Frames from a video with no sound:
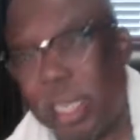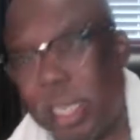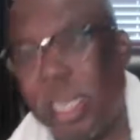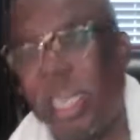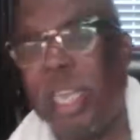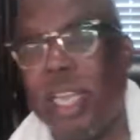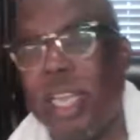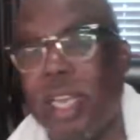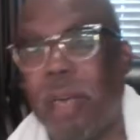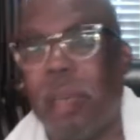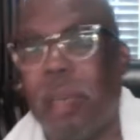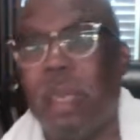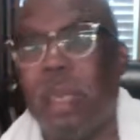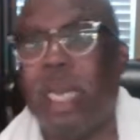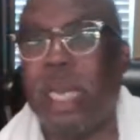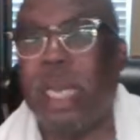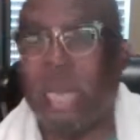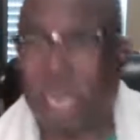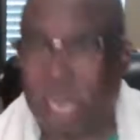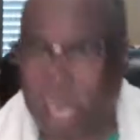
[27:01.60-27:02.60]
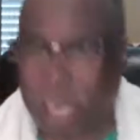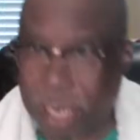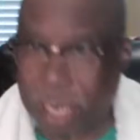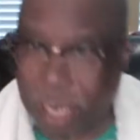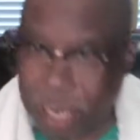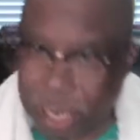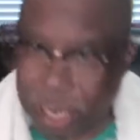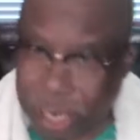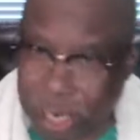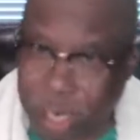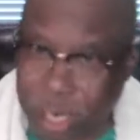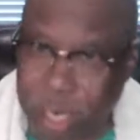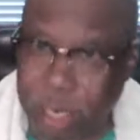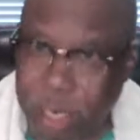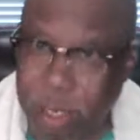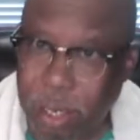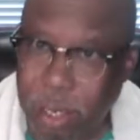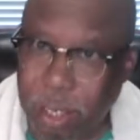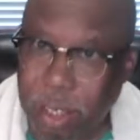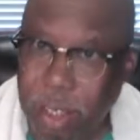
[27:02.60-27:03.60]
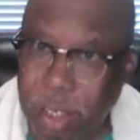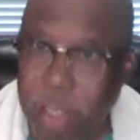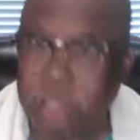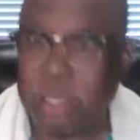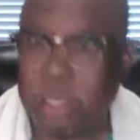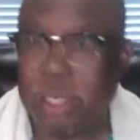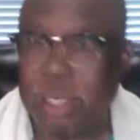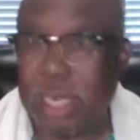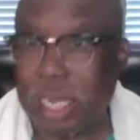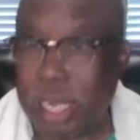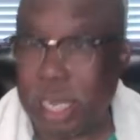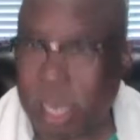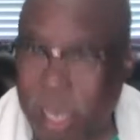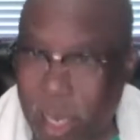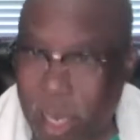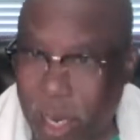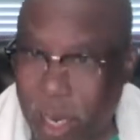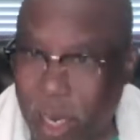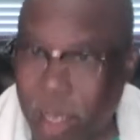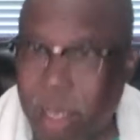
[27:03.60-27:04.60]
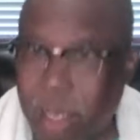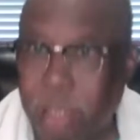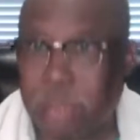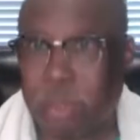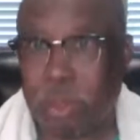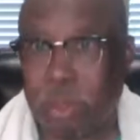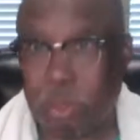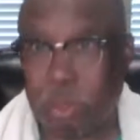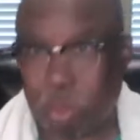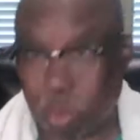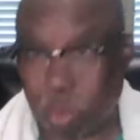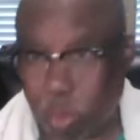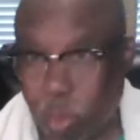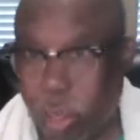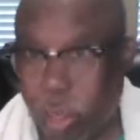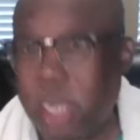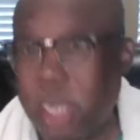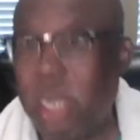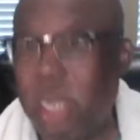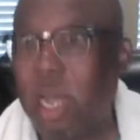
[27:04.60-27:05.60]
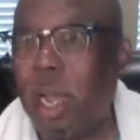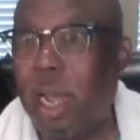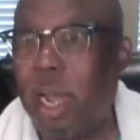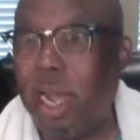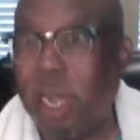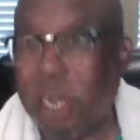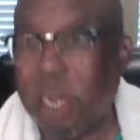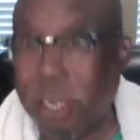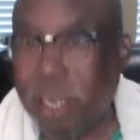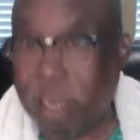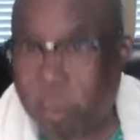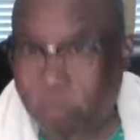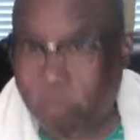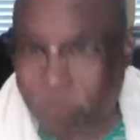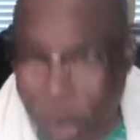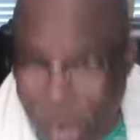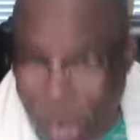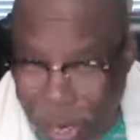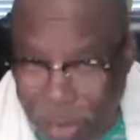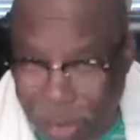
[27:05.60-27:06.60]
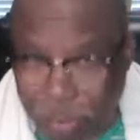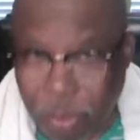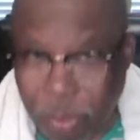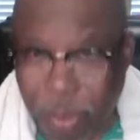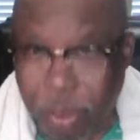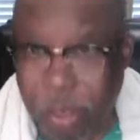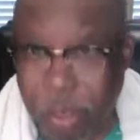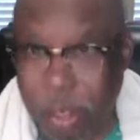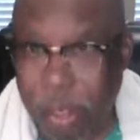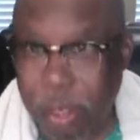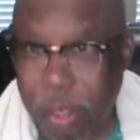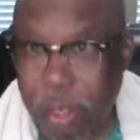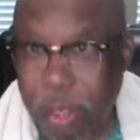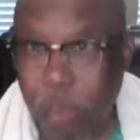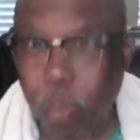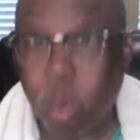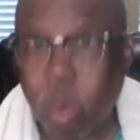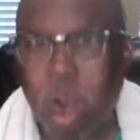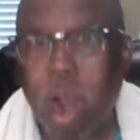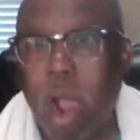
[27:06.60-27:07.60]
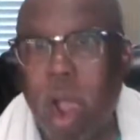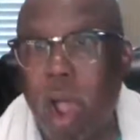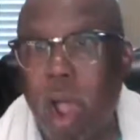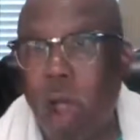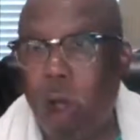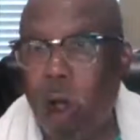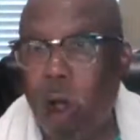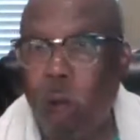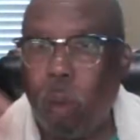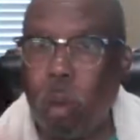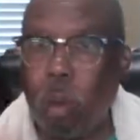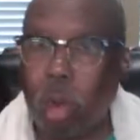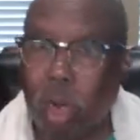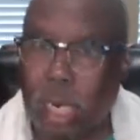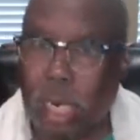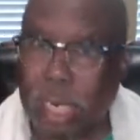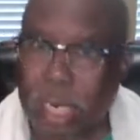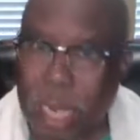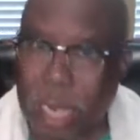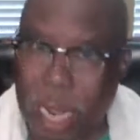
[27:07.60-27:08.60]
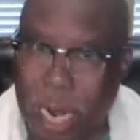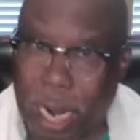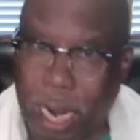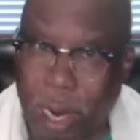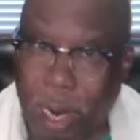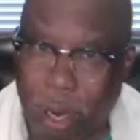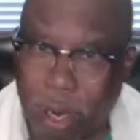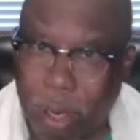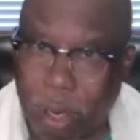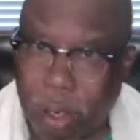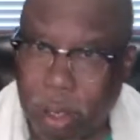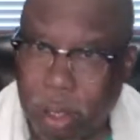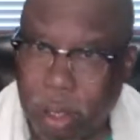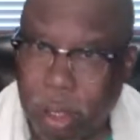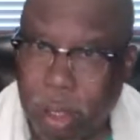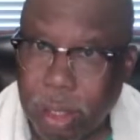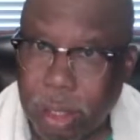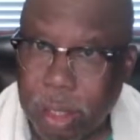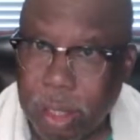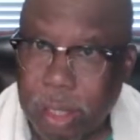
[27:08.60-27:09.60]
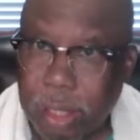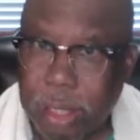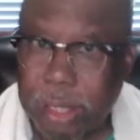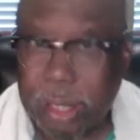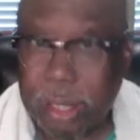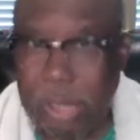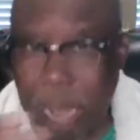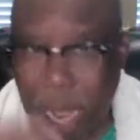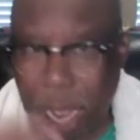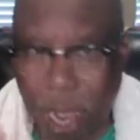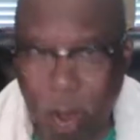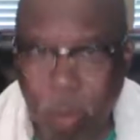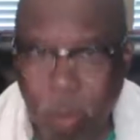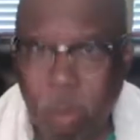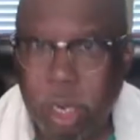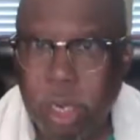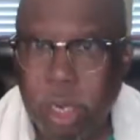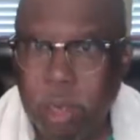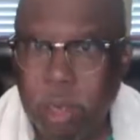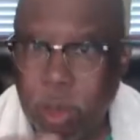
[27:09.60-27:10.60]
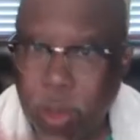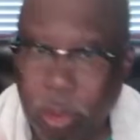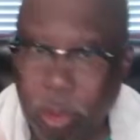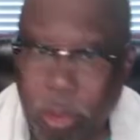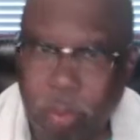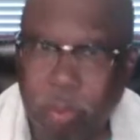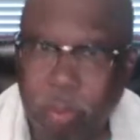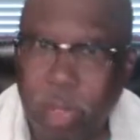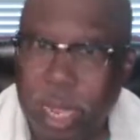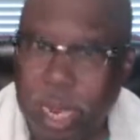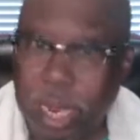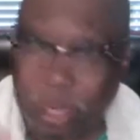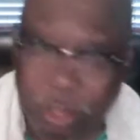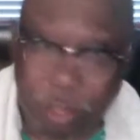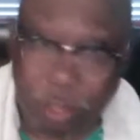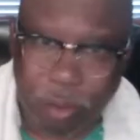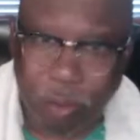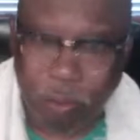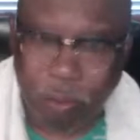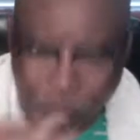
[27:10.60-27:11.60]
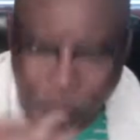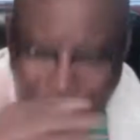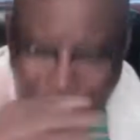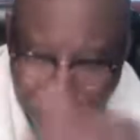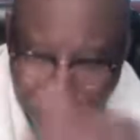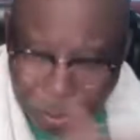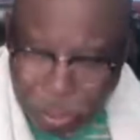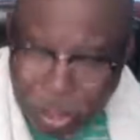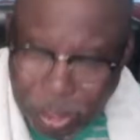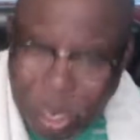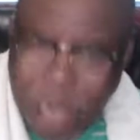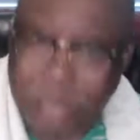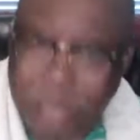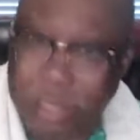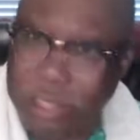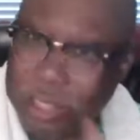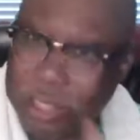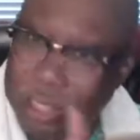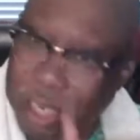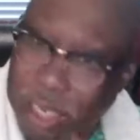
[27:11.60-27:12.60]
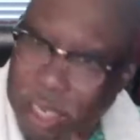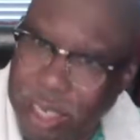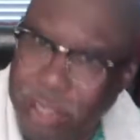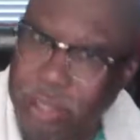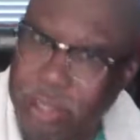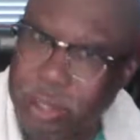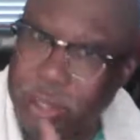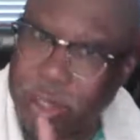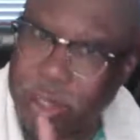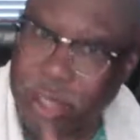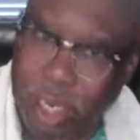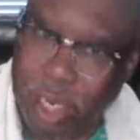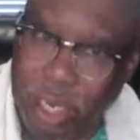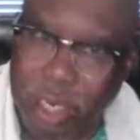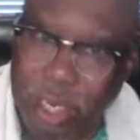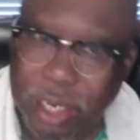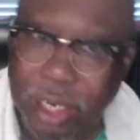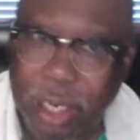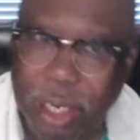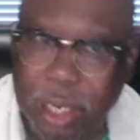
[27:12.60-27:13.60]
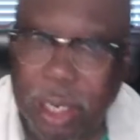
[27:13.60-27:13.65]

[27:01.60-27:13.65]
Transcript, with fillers: Him, and He in us, and us, we are in the Father. We're all one now. Now we do the things of the Father like Jesus did.